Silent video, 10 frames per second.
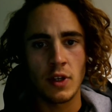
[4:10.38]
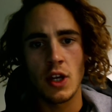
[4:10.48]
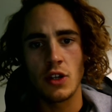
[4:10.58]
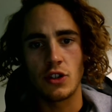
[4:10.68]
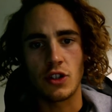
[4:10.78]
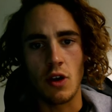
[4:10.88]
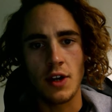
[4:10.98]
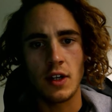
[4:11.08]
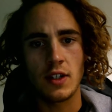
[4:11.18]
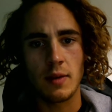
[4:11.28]
Josiah and
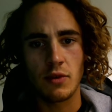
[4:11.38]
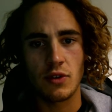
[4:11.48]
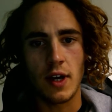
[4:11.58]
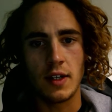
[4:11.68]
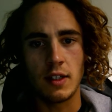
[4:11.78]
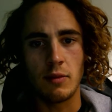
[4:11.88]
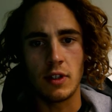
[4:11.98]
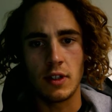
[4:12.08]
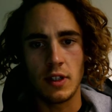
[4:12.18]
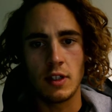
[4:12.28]
I demonstrated the
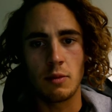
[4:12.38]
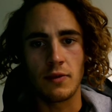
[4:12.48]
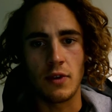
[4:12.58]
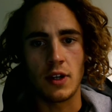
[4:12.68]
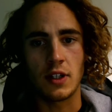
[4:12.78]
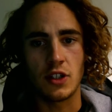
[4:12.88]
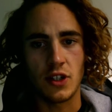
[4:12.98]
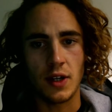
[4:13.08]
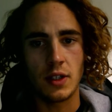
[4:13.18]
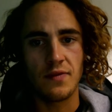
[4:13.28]
ability to provide
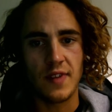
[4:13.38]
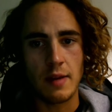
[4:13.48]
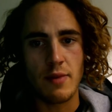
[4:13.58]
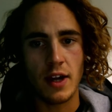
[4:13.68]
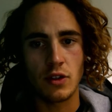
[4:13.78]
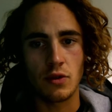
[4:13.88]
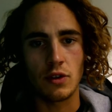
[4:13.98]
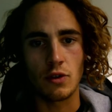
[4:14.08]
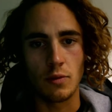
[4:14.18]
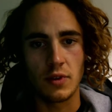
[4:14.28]
constructive feedback during the
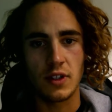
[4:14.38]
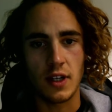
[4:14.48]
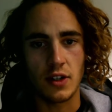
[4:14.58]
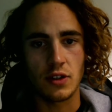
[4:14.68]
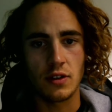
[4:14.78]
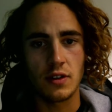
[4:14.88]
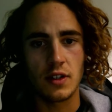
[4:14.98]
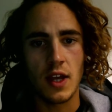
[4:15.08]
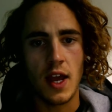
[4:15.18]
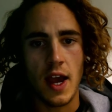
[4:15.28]
group discussions
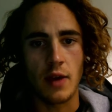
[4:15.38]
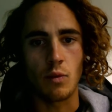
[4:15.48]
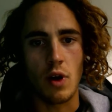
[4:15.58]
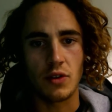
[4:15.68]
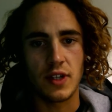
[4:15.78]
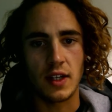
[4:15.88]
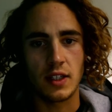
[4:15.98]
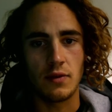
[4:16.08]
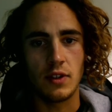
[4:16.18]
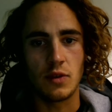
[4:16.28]
and whilst
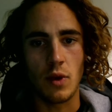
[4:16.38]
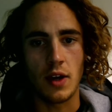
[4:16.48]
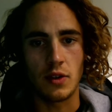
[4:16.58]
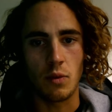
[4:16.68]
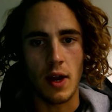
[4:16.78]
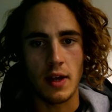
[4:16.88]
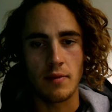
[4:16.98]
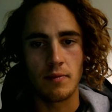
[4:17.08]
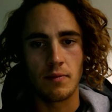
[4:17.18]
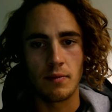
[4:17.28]
activities were underway.
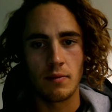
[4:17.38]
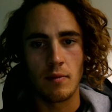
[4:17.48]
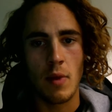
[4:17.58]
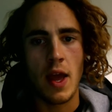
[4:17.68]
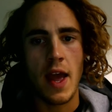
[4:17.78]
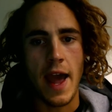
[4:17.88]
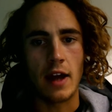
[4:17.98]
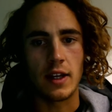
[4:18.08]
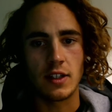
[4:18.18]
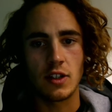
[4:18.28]
Our
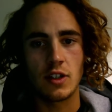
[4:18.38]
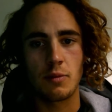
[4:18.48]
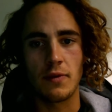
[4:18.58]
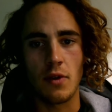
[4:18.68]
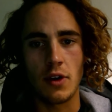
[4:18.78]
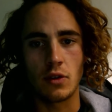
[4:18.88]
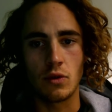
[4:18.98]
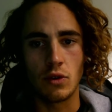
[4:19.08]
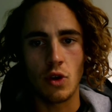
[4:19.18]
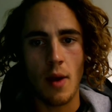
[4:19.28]
lessons provided good
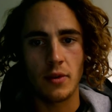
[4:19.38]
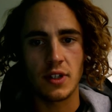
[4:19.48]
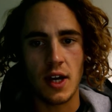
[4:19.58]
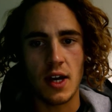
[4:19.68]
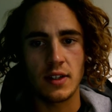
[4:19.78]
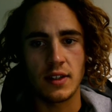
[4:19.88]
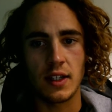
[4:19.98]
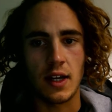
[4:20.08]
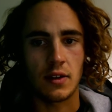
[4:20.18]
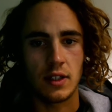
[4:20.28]
time on task and
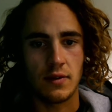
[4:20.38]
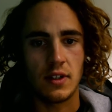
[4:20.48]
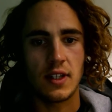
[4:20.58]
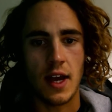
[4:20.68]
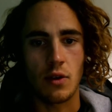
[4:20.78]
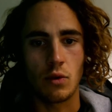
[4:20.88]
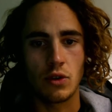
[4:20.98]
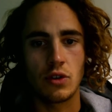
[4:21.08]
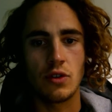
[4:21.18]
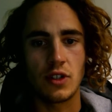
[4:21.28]
activities had all
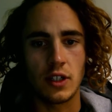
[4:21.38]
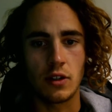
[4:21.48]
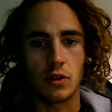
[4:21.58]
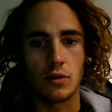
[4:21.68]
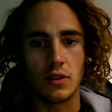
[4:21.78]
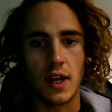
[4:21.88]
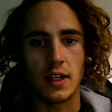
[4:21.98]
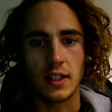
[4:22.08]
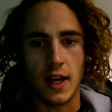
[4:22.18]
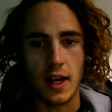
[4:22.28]
students included and
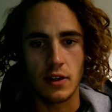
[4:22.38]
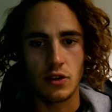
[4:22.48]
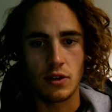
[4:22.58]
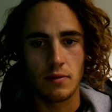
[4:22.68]
engaged.